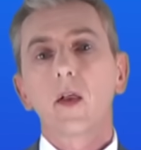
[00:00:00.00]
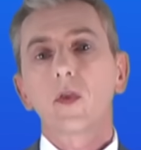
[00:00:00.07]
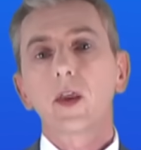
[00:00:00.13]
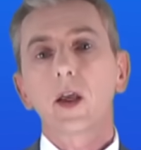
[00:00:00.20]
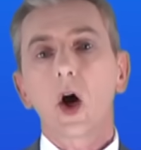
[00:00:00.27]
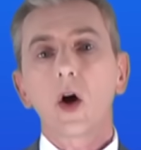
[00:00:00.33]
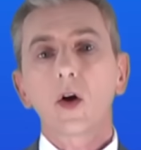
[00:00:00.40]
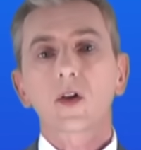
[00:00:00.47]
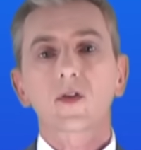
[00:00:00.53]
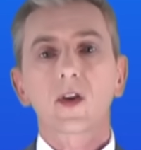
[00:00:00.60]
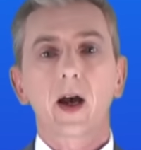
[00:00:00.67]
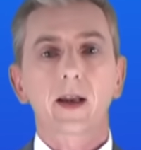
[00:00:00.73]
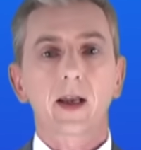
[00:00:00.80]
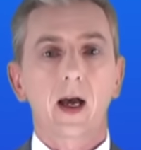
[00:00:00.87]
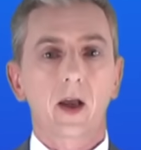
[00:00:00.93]
the
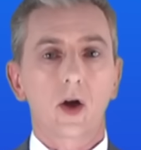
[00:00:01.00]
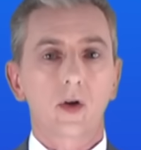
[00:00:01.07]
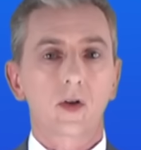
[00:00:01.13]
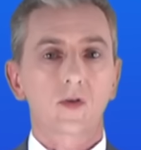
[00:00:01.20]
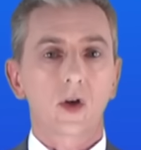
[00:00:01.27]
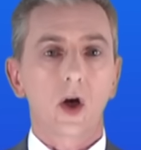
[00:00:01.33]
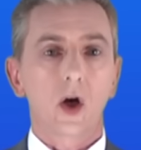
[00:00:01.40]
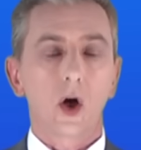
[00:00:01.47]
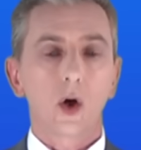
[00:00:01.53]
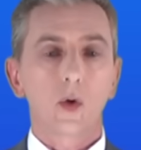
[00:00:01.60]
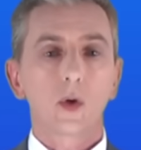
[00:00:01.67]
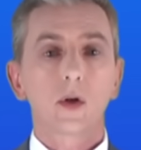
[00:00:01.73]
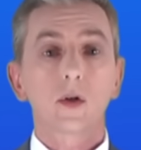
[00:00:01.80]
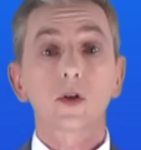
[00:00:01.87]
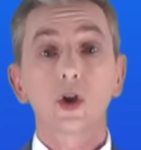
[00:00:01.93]
oxide ion is
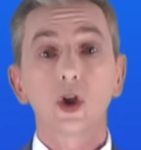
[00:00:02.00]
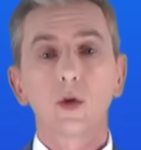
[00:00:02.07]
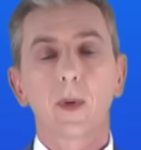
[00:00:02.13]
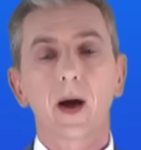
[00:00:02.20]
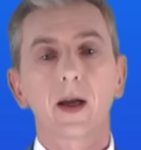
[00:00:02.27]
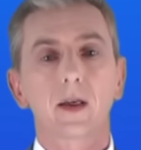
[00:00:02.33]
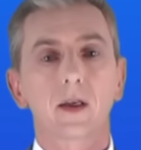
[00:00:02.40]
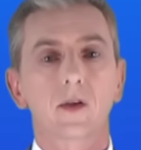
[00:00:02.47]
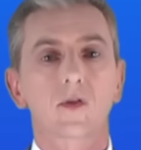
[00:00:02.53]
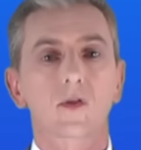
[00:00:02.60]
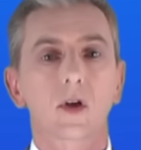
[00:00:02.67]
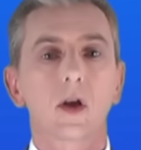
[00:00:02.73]
O2-.